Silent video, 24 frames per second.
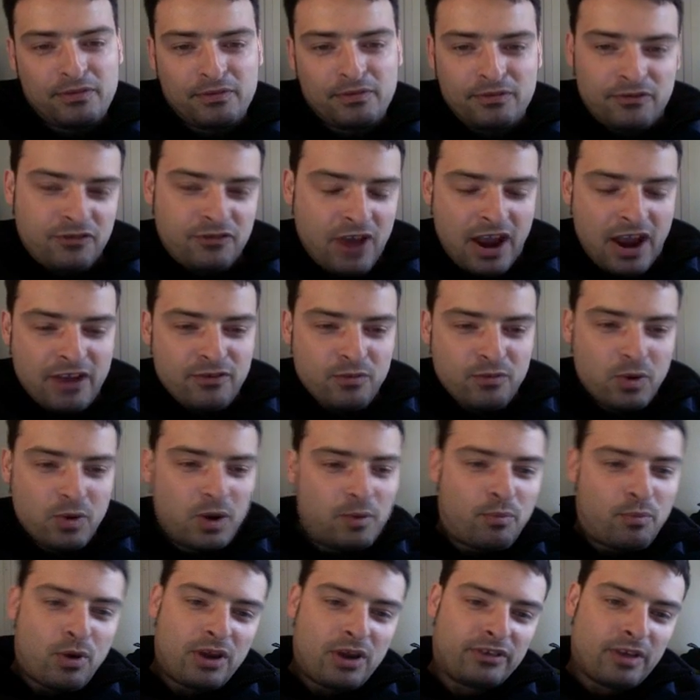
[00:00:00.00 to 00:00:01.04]
change
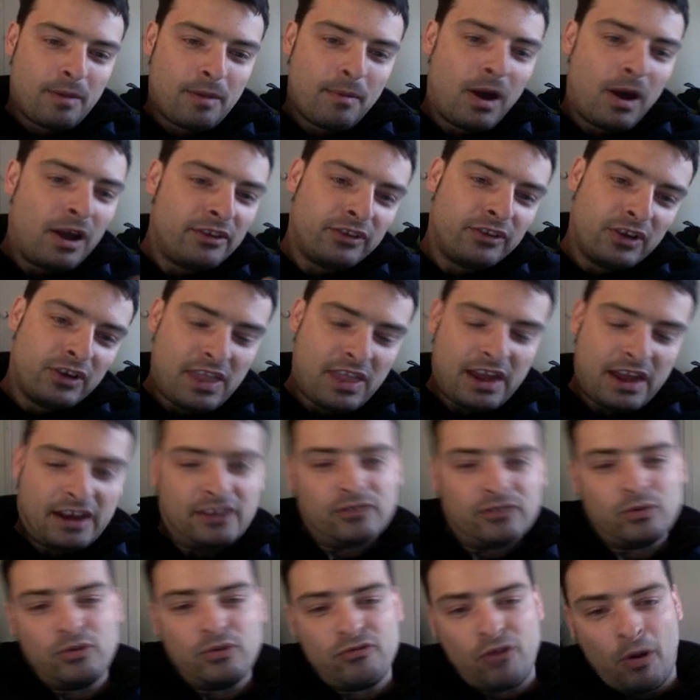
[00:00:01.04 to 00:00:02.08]
WordPress, I might turn that
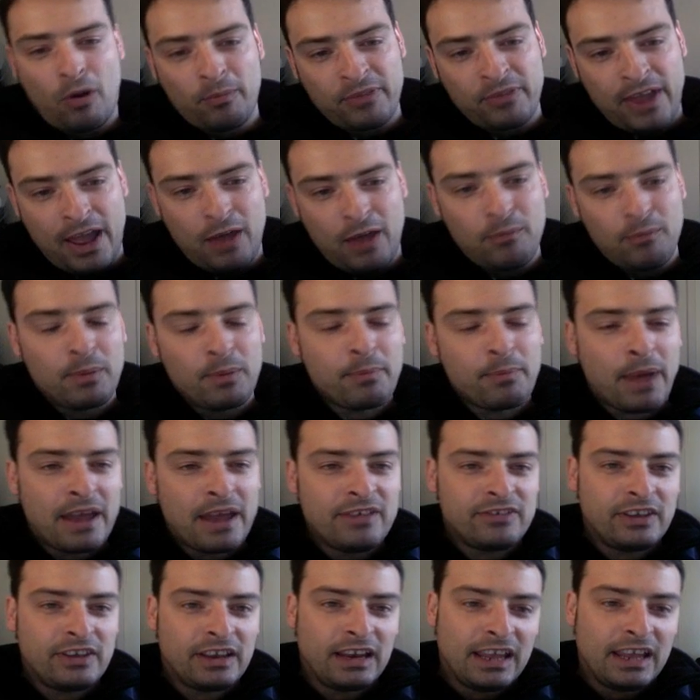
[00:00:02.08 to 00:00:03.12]
into a drop down, but
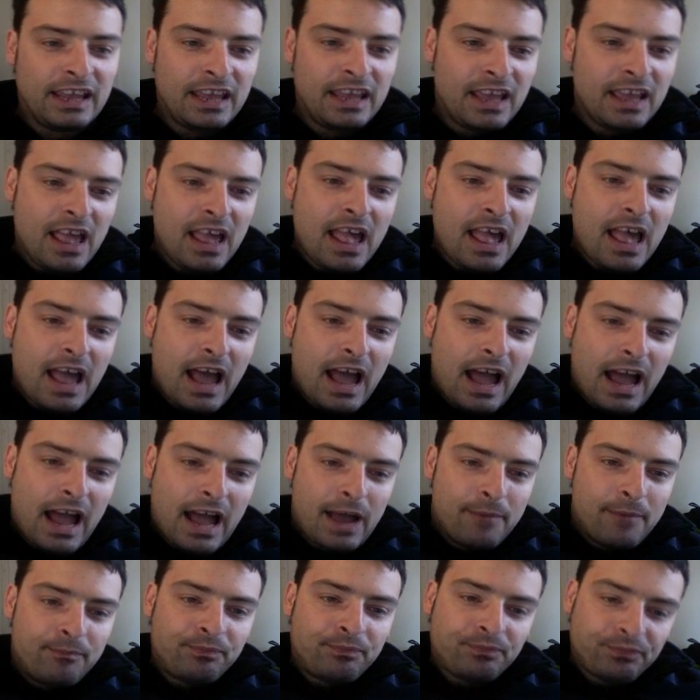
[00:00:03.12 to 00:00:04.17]
basically
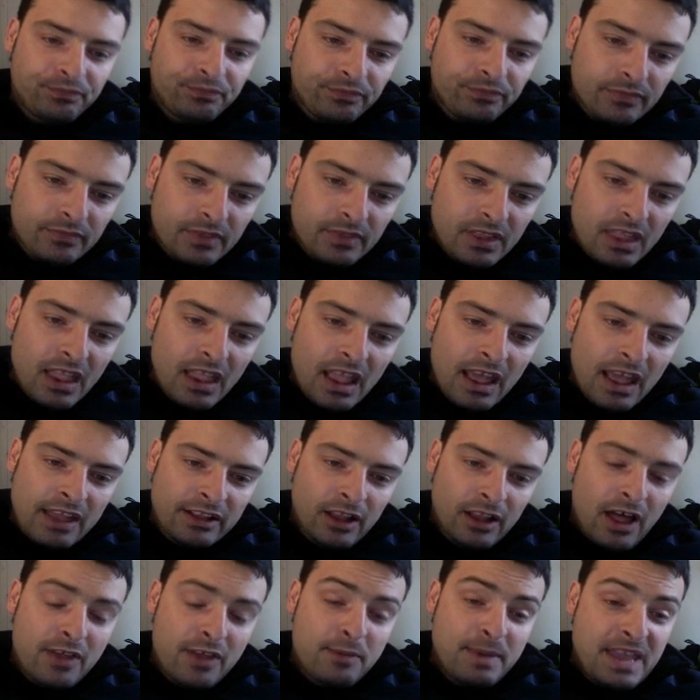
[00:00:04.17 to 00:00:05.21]
it'll
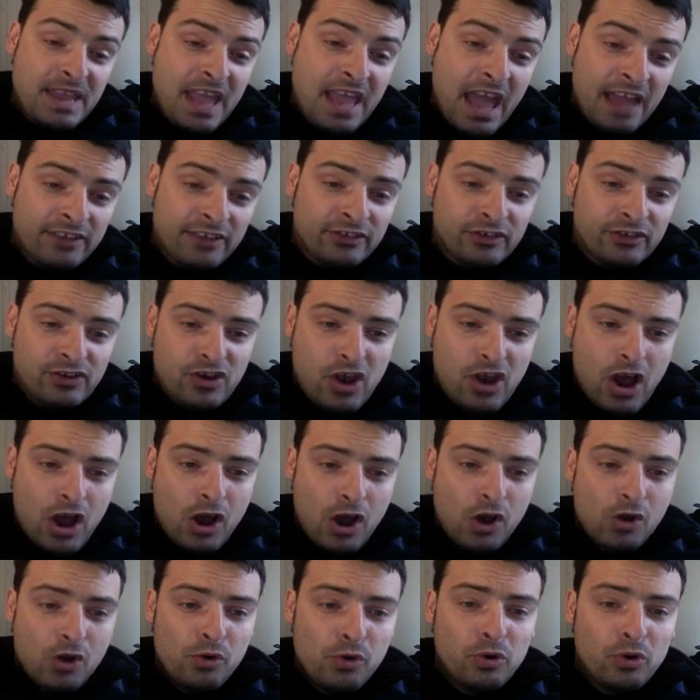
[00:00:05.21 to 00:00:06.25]
either be yes,
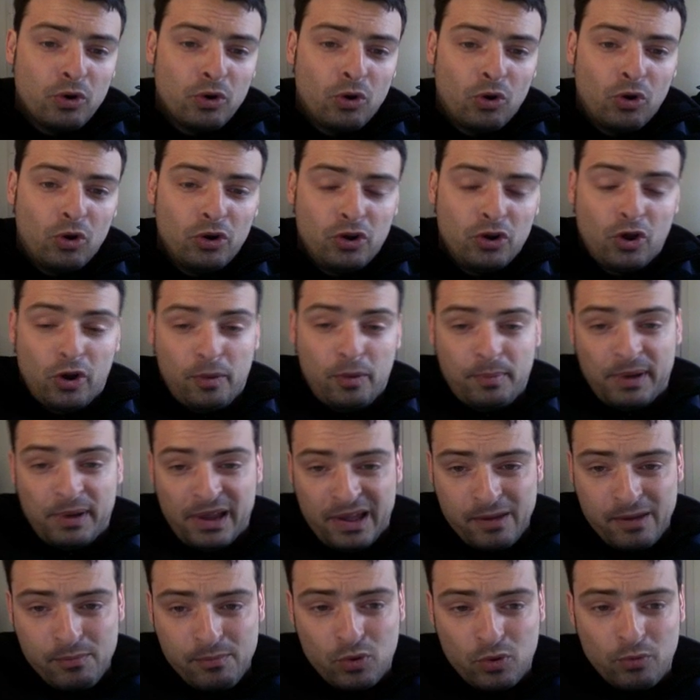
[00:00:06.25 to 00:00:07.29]
no, or not
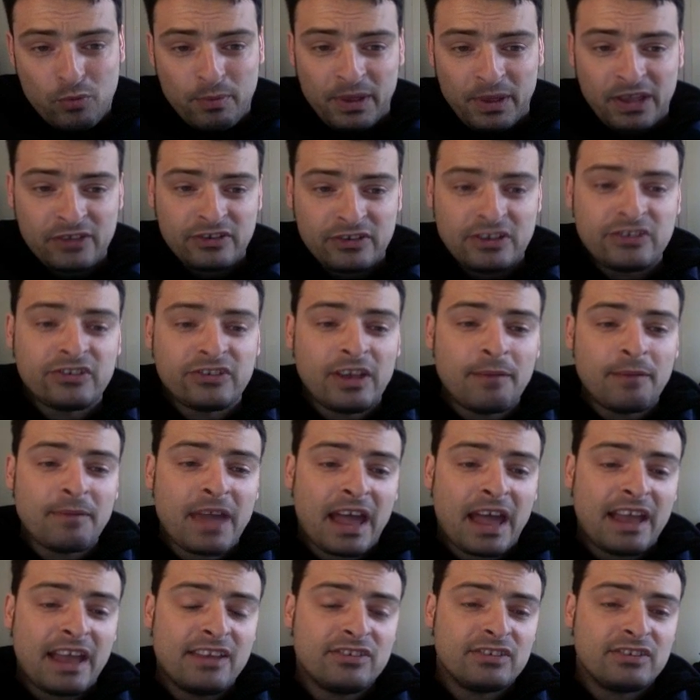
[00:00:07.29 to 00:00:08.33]
applicable, because in some
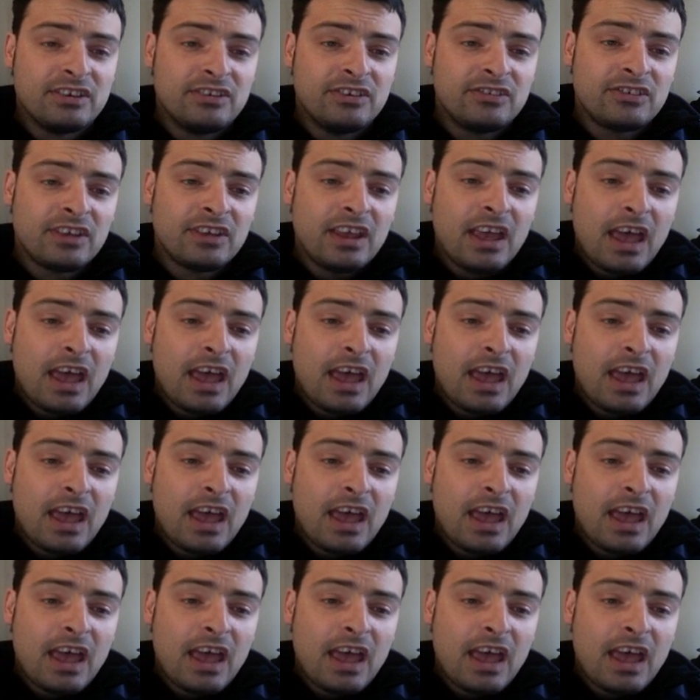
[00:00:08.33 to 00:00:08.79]
cases